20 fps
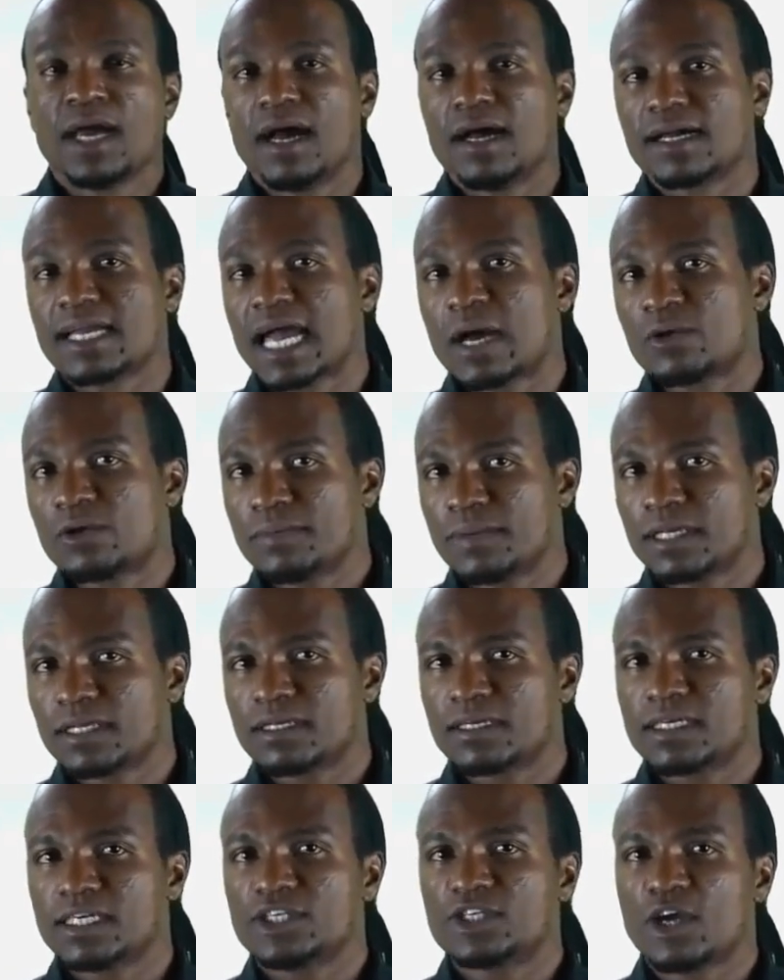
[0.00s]

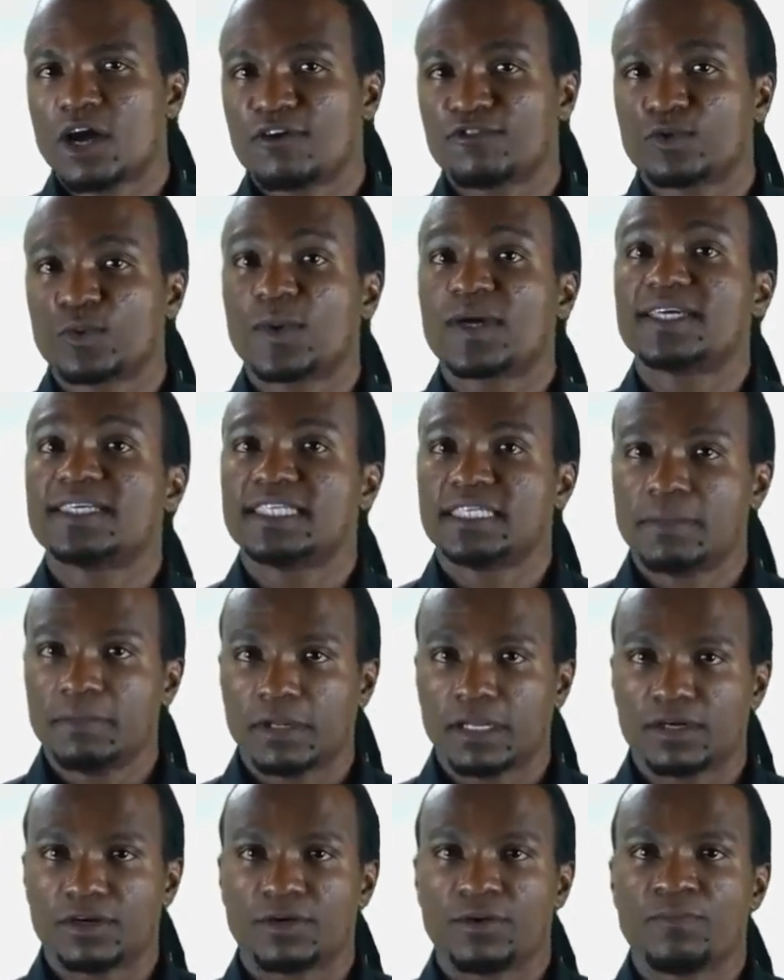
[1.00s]
Accountability software is
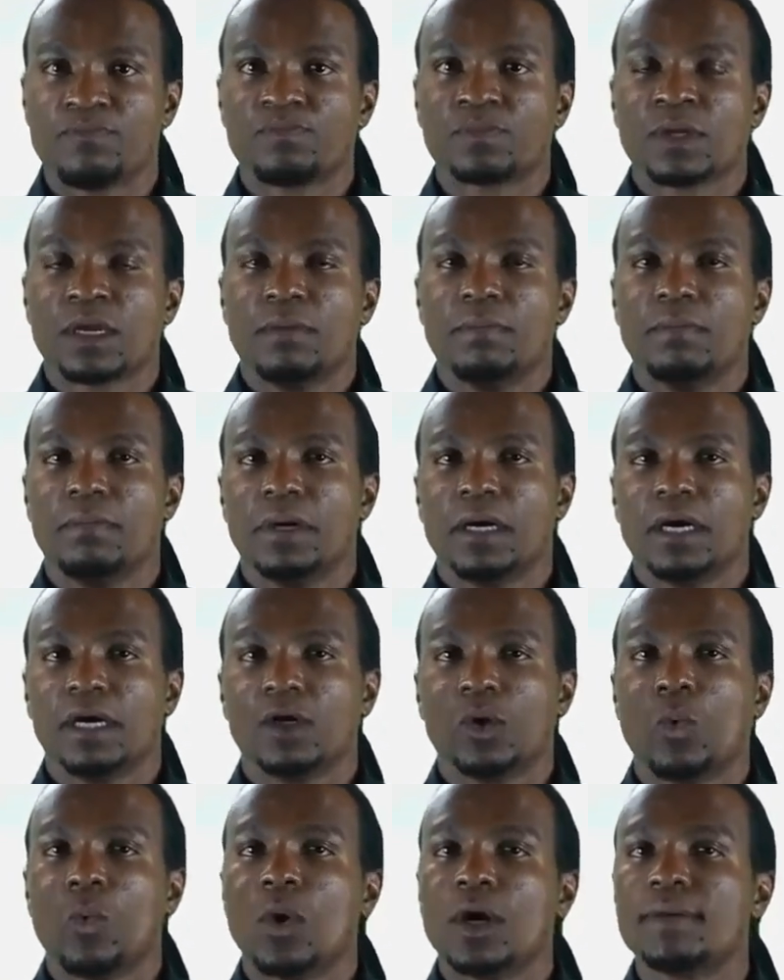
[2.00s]
similar,
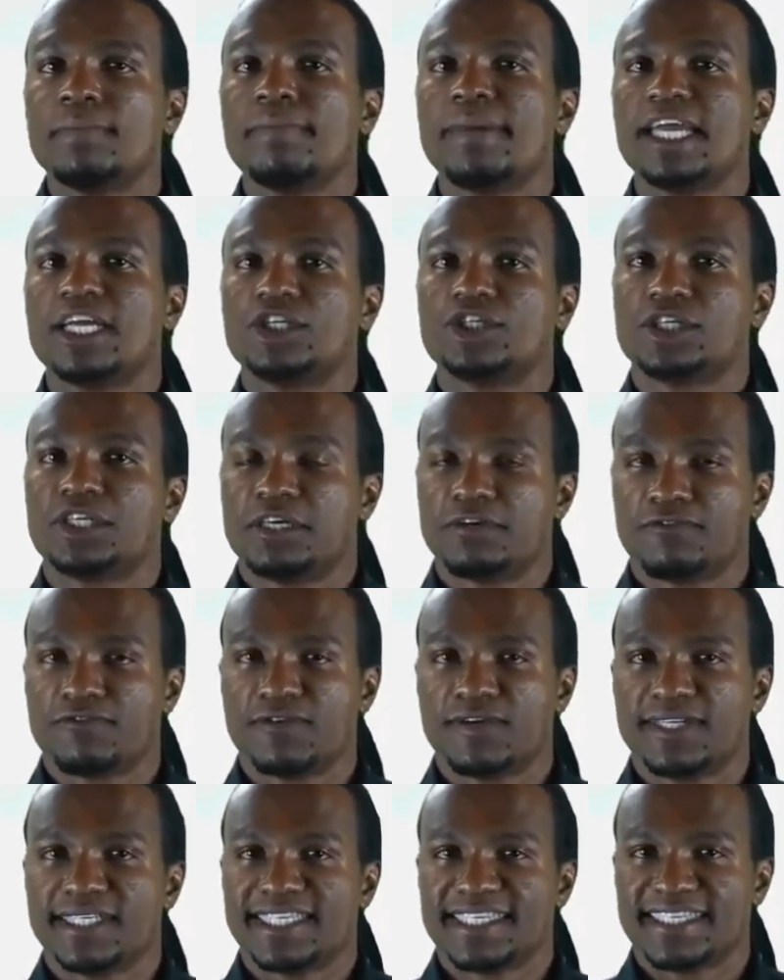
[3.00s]
but one major
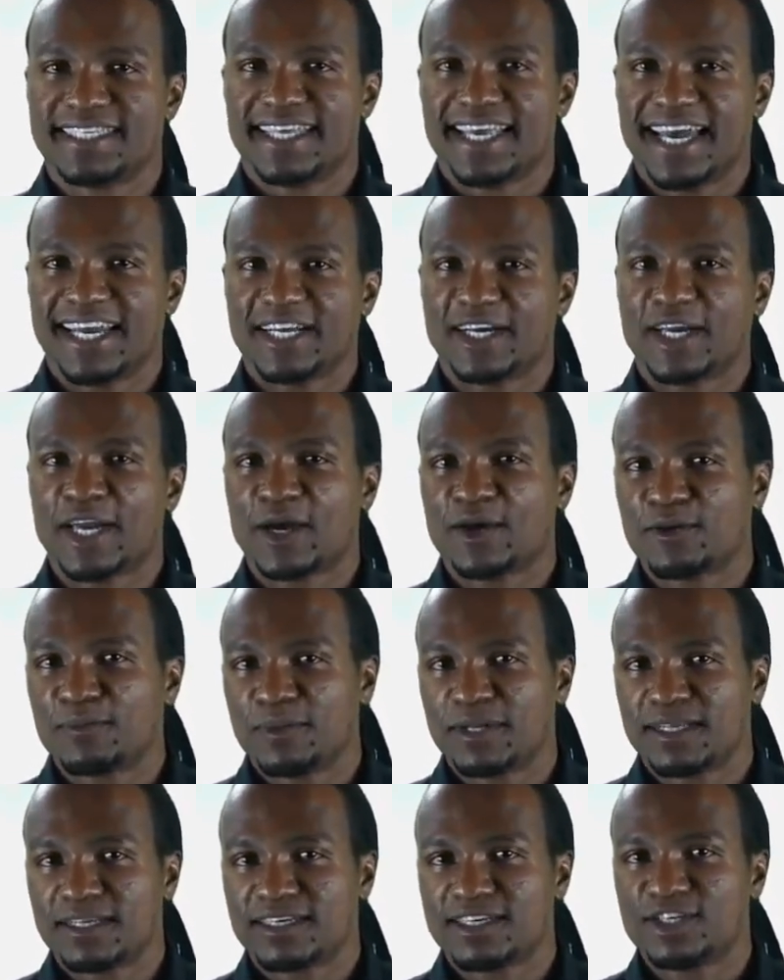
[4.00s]
difference is that
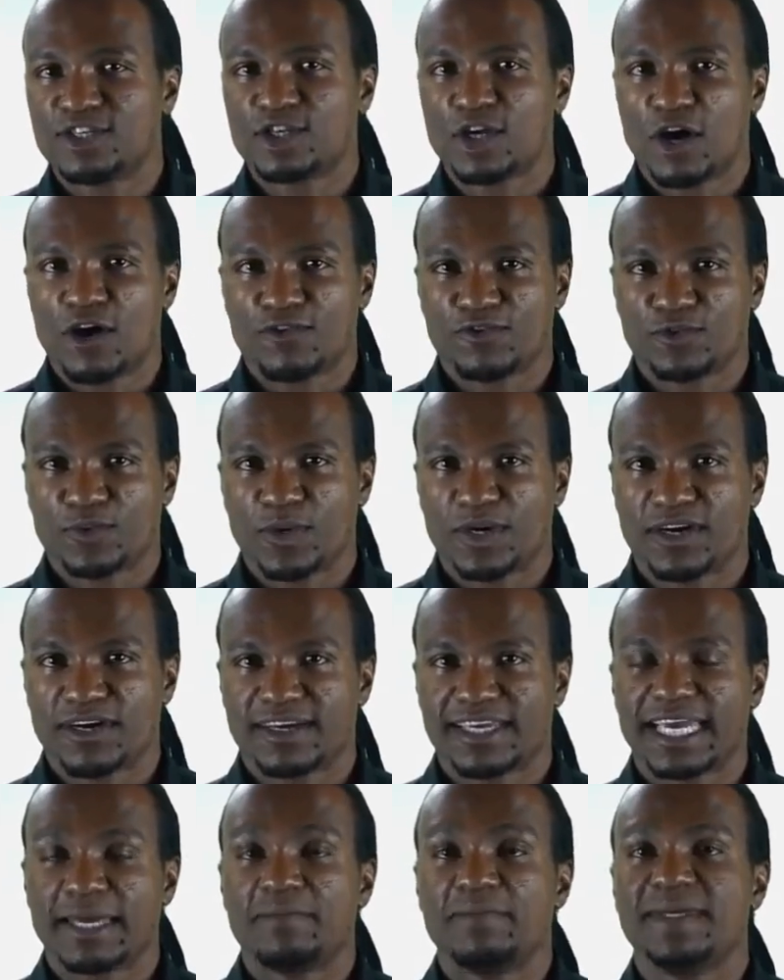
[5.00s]
accountability software
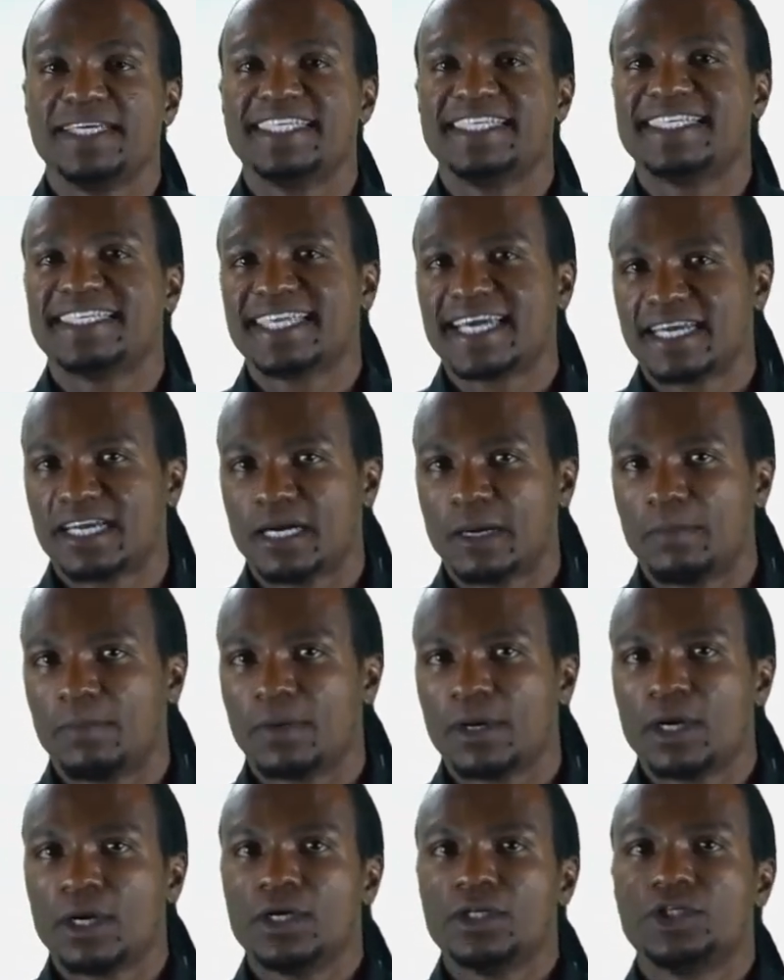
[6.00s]
can be set
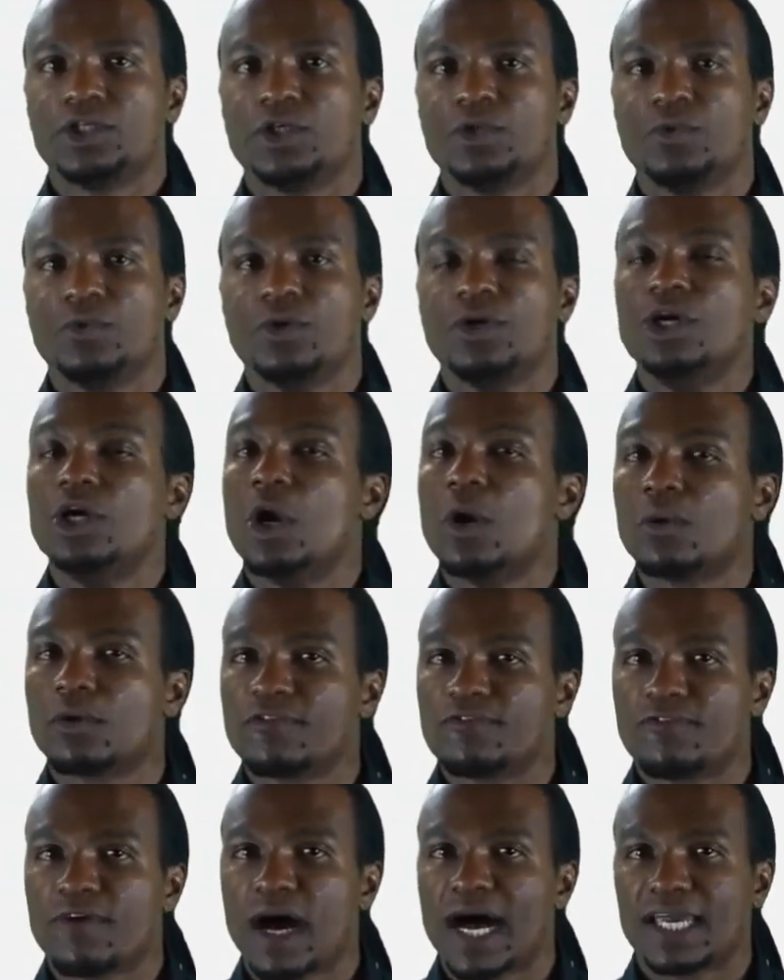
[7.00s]
up to
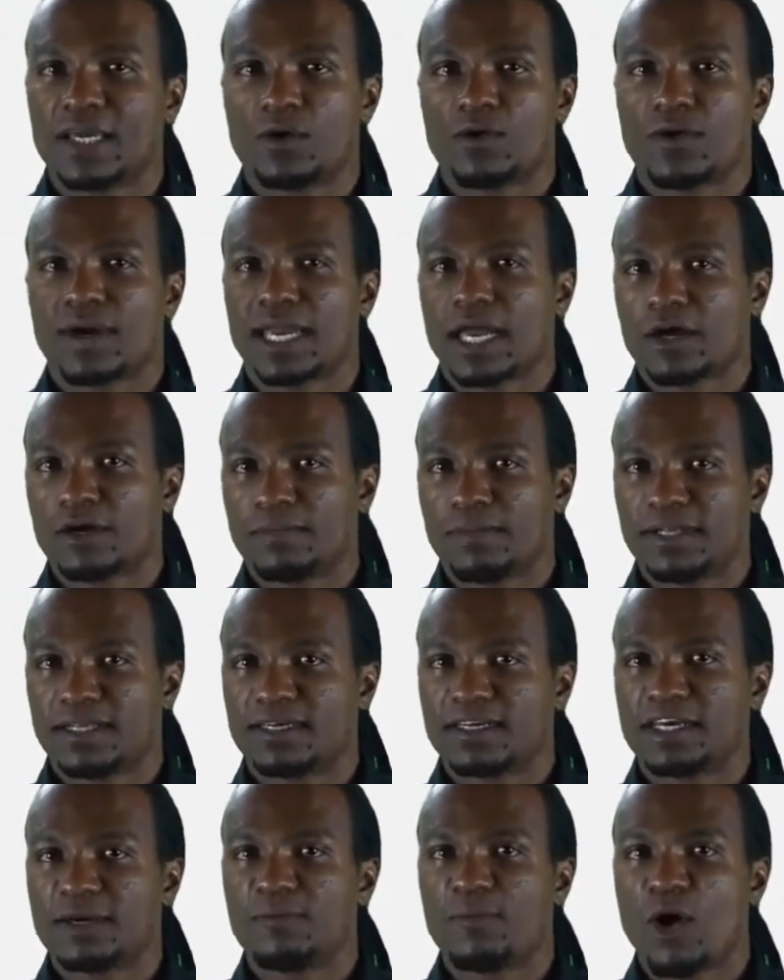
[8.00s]
notify your
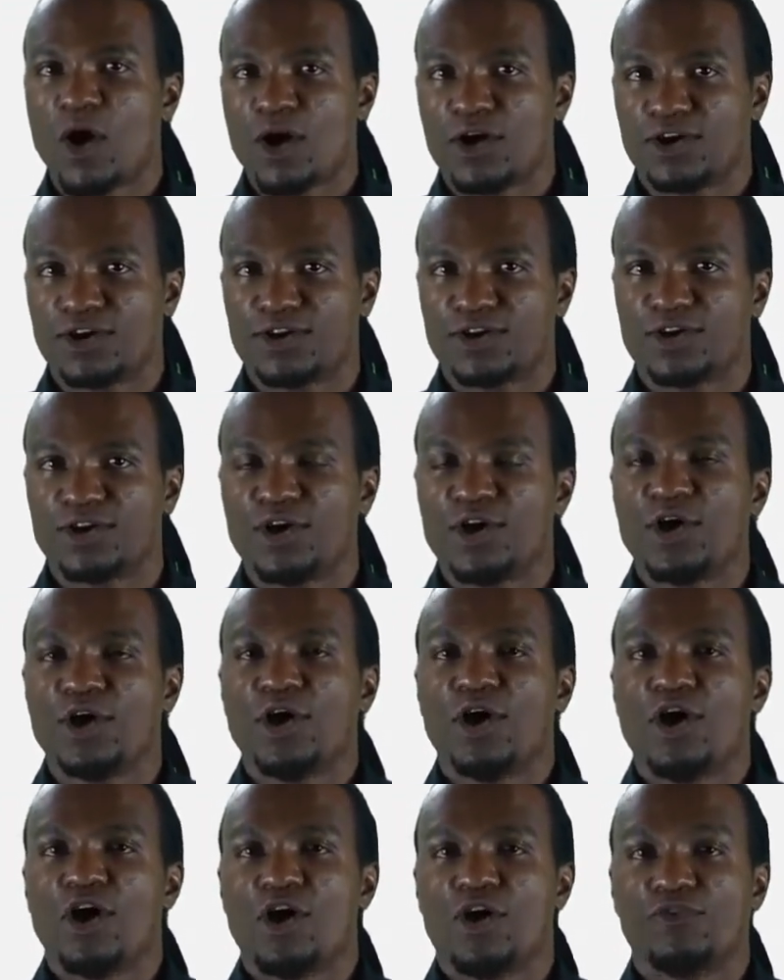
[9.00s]
accountability partner
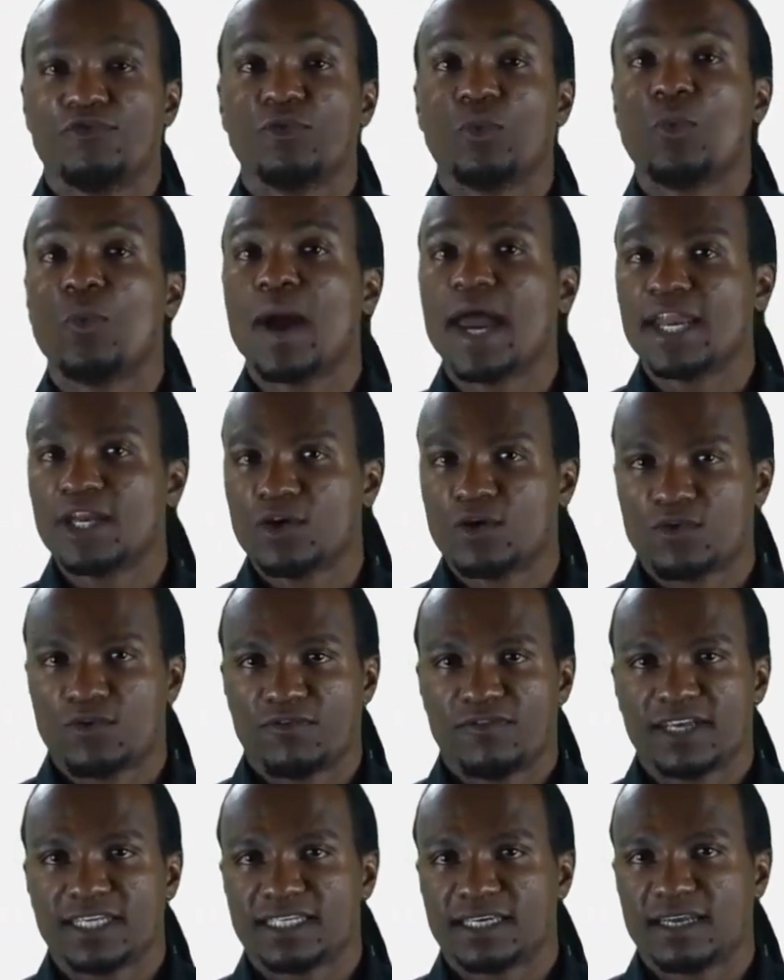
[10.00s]
of when you're
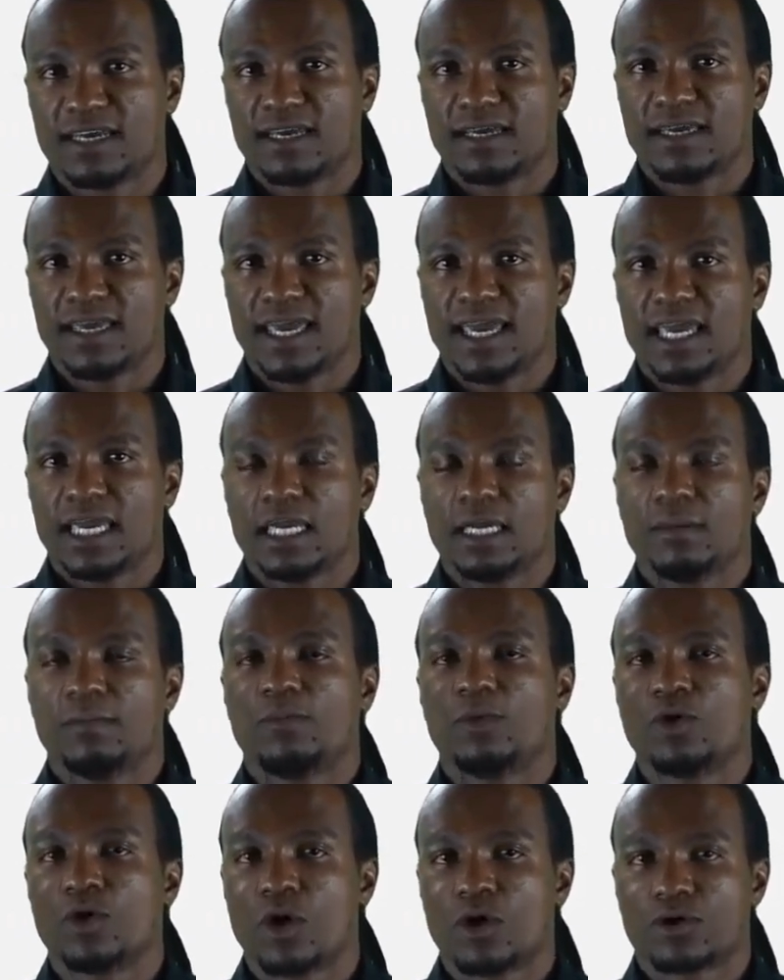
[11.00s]
visiting a
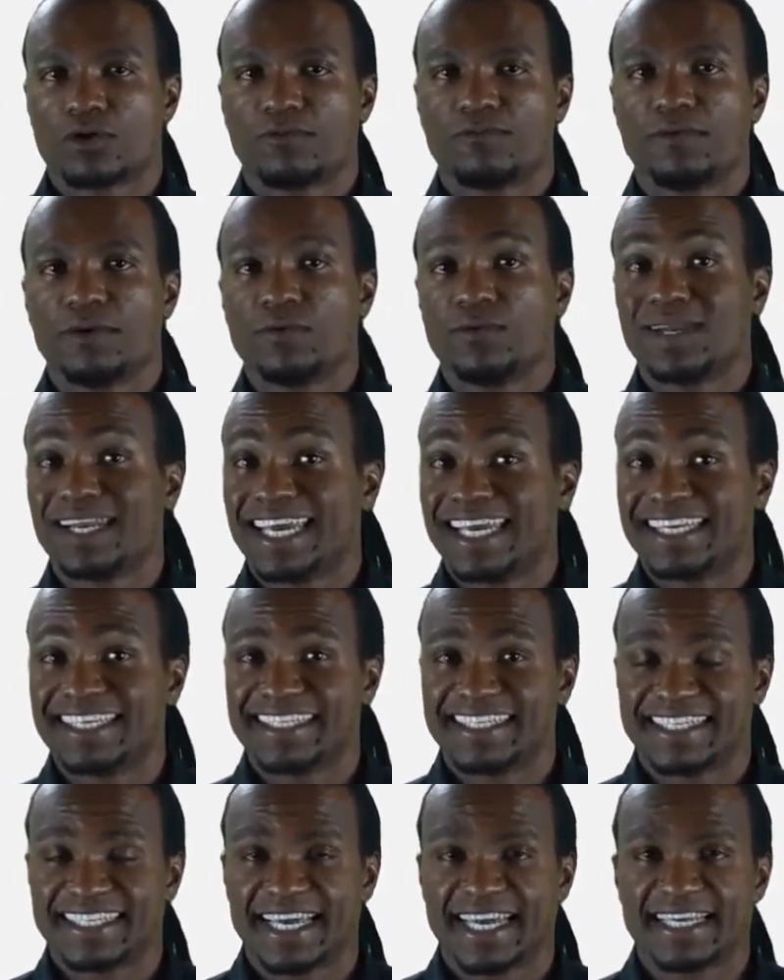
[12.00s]

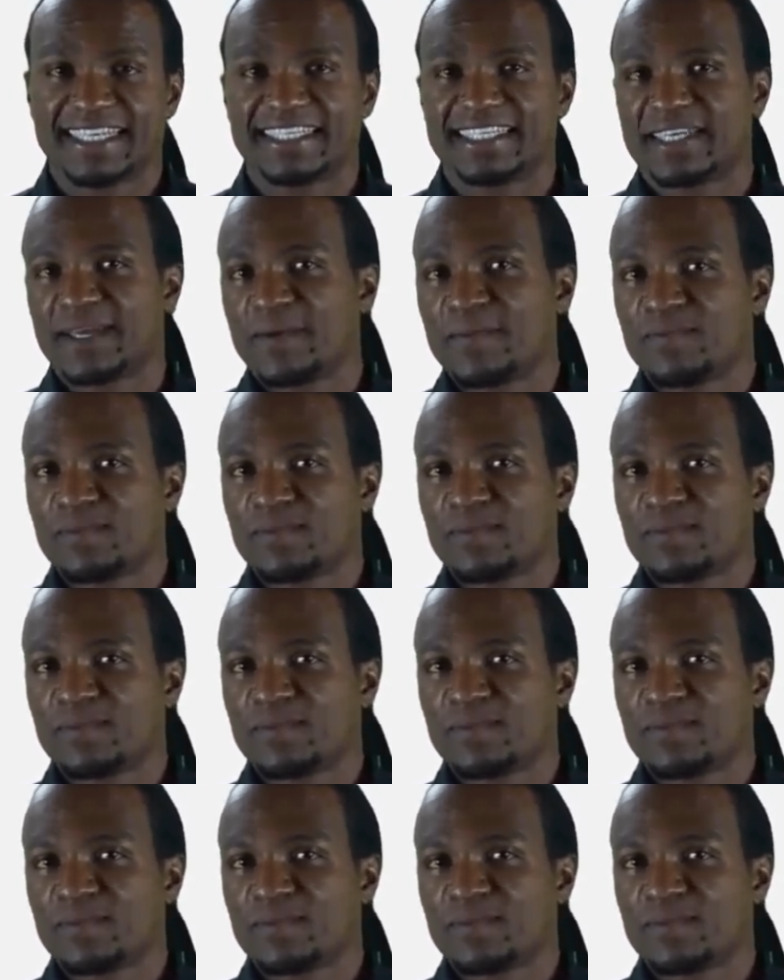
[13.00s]
pornography-related site.